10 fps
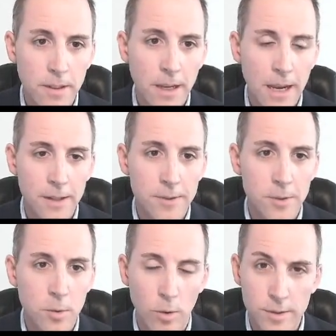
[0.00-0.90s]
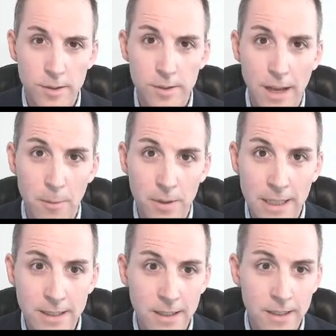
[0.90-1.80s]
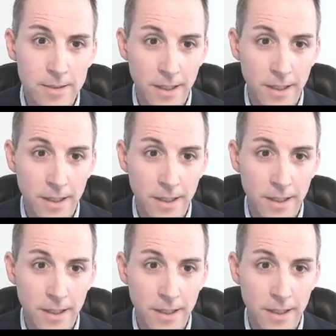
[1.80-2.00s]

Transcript: has courses that relate to this.